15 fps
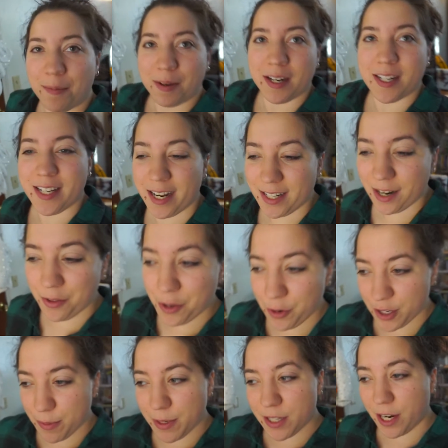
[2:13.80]
going to take down the
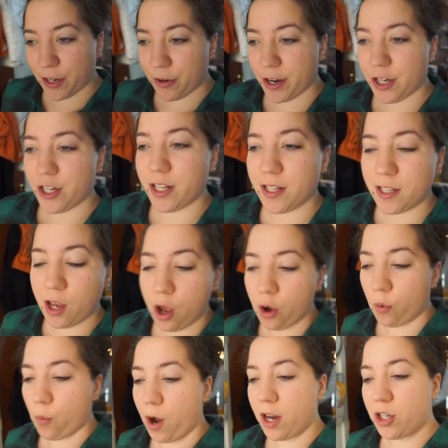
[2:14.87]
Christmas decorations,
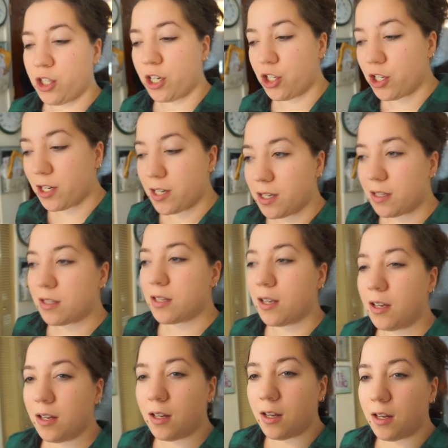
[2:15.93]
wash
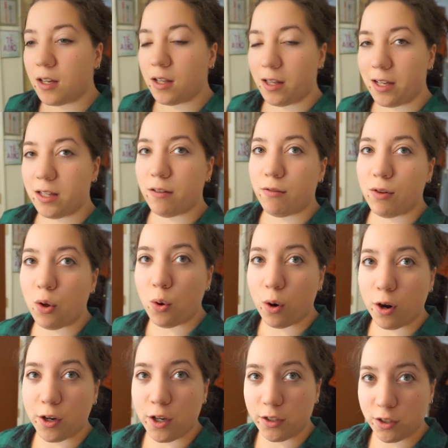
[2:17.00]
dishes, clean the
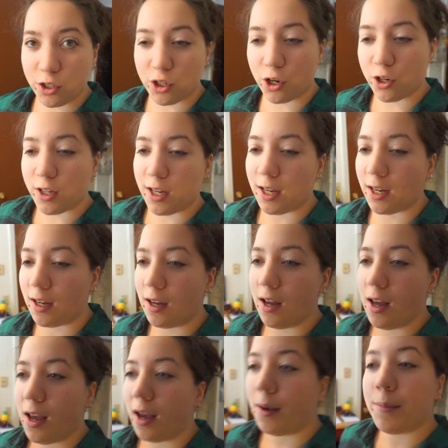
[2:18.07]
floor, cook the turkey.
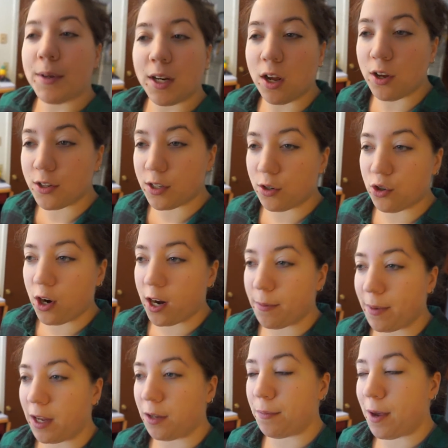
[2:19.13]
I'm going to also try to
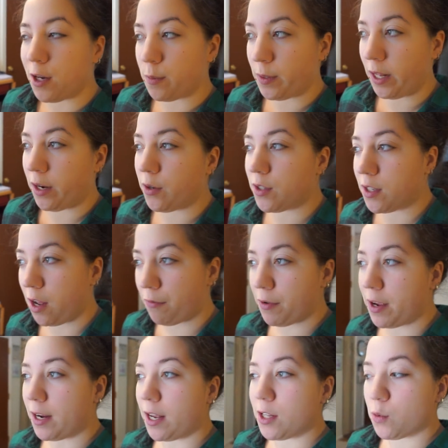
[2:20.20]
make mashed potato
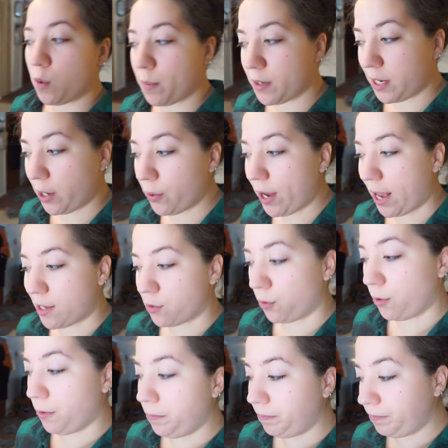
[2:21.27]
stuffing and sweet potato
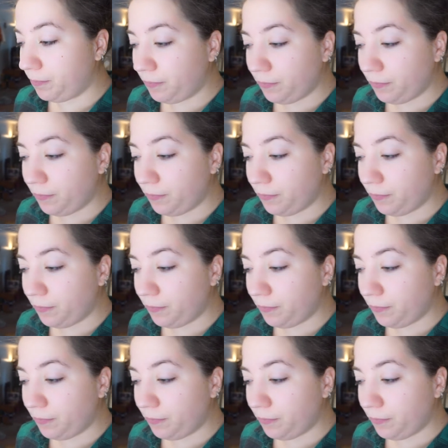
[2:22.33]
casserole.